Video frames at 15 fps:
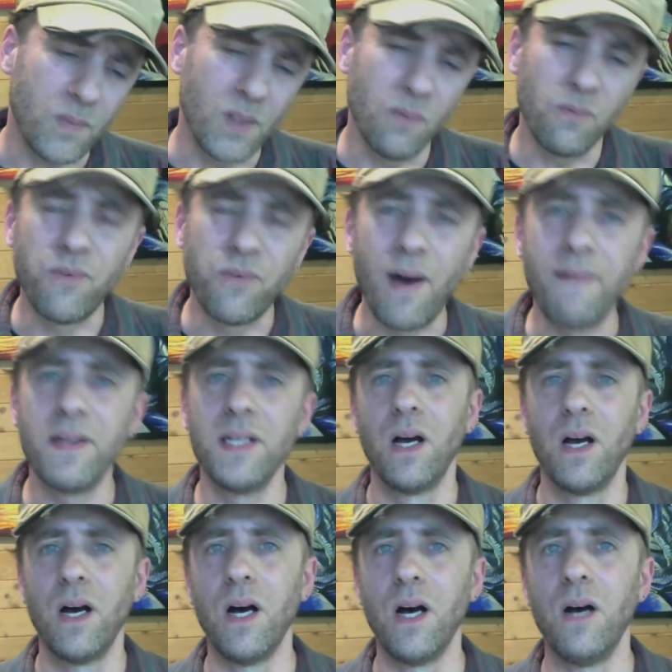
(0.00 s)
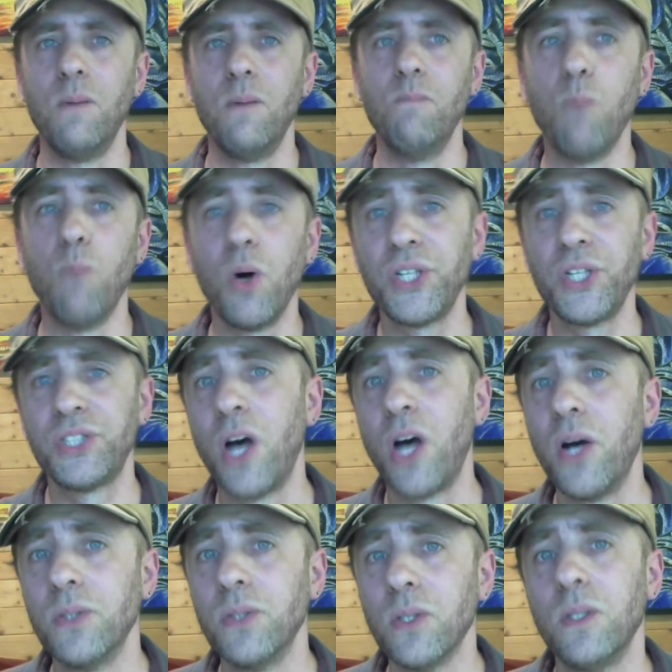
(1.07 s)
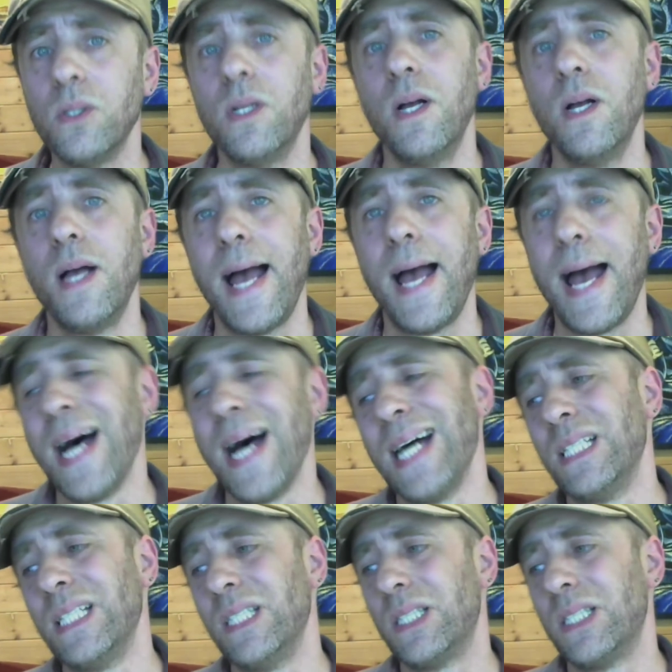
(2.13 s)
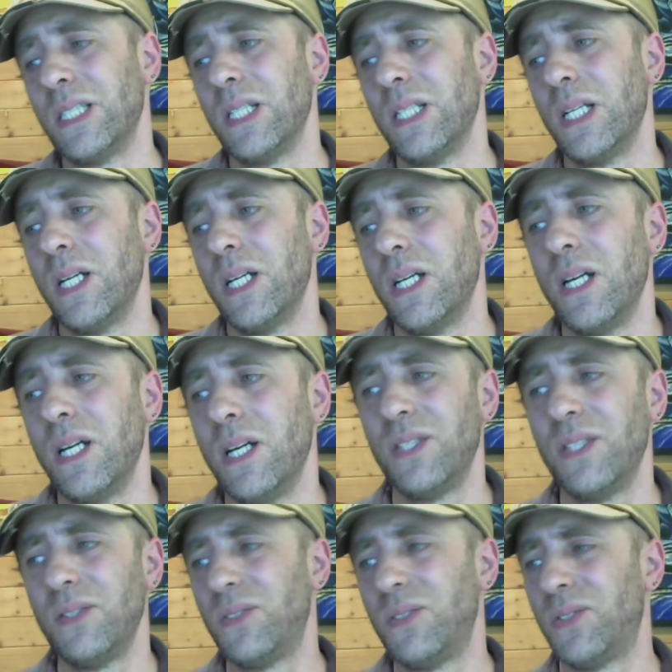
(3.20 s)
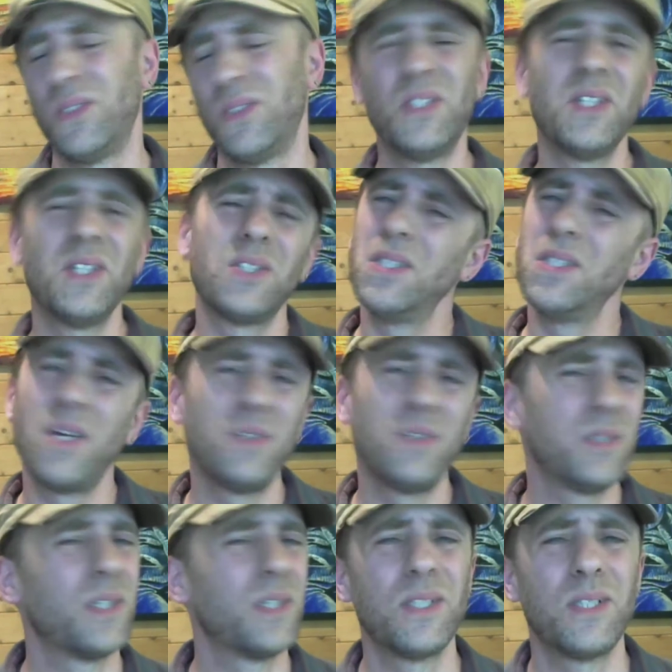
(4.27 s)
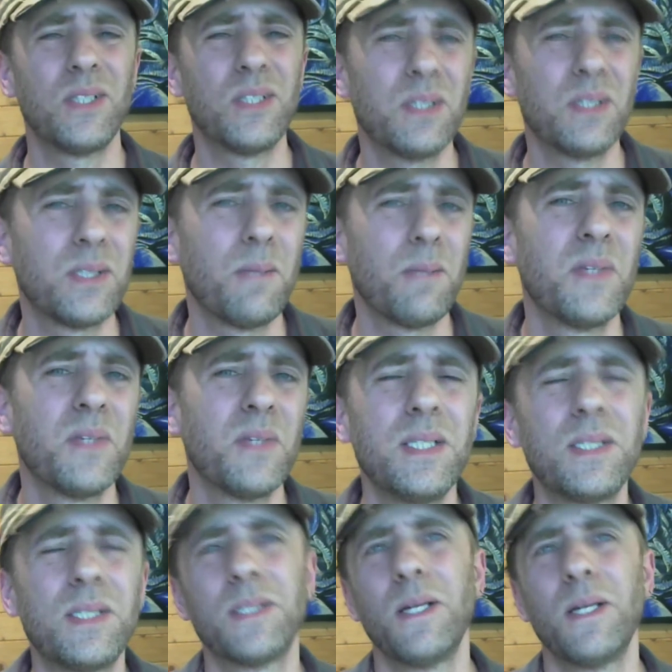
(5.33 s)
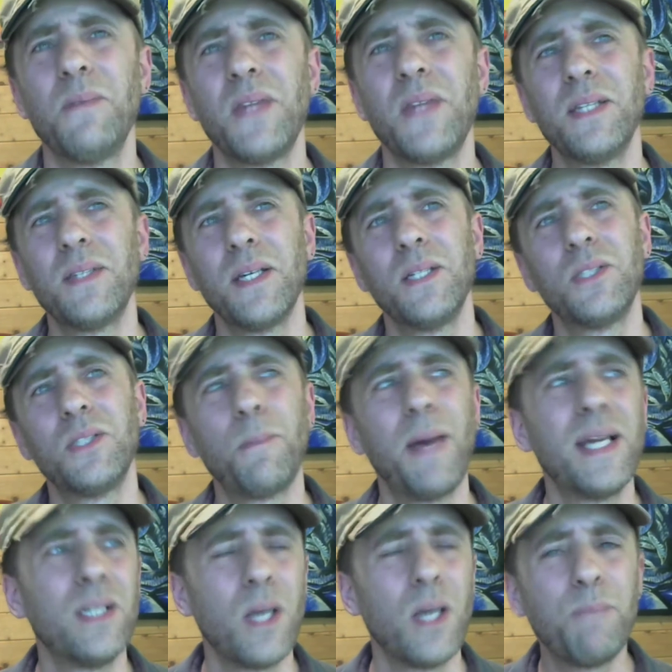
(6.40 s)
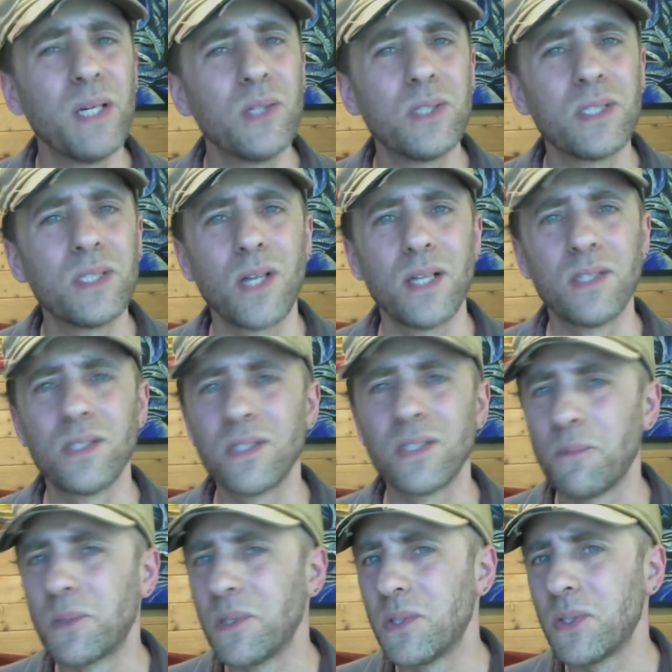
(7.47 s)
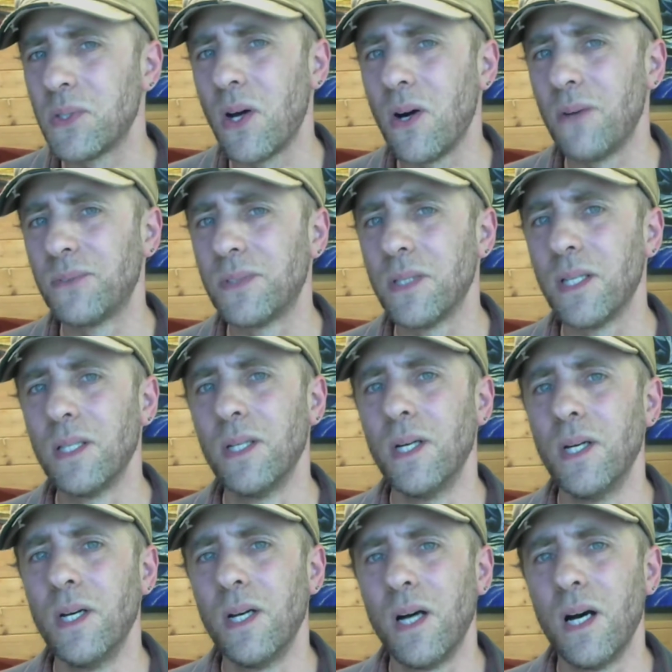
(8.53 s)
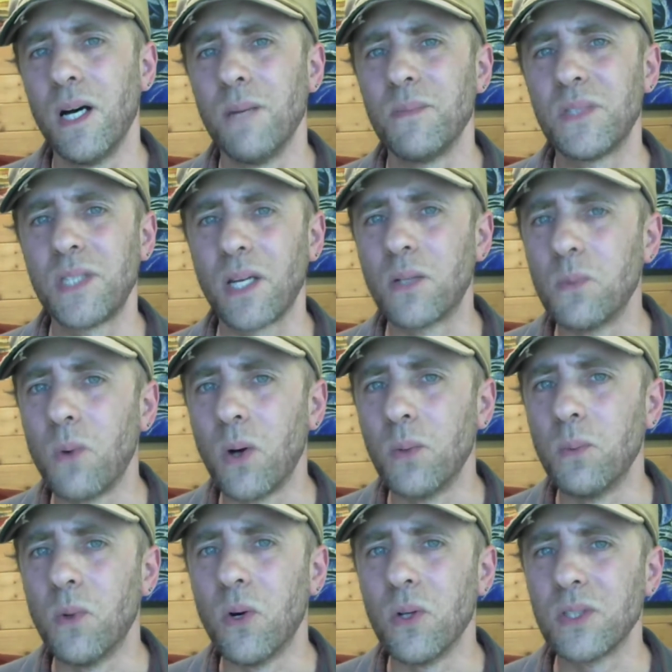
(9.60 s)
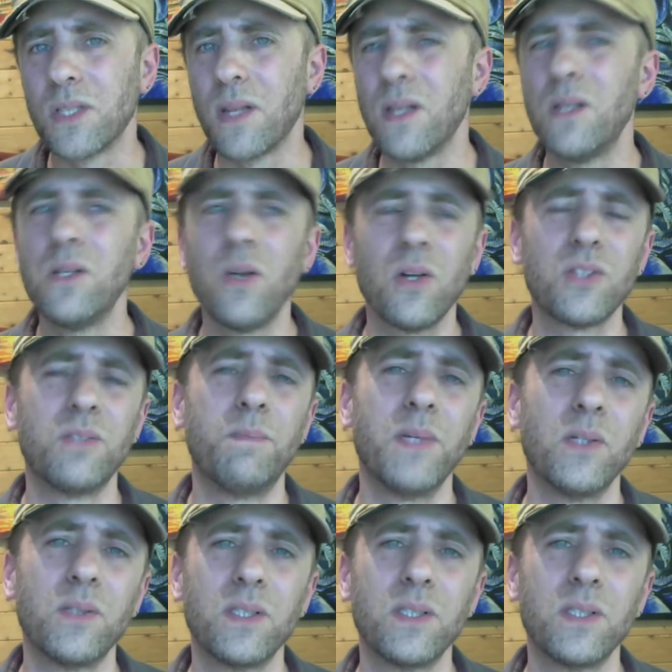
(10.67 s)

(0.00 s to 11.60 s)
very monotonal, and just, you know, some of these, I mean, they used to paint like building sites and stuff, because after Second World War, so there are lots of building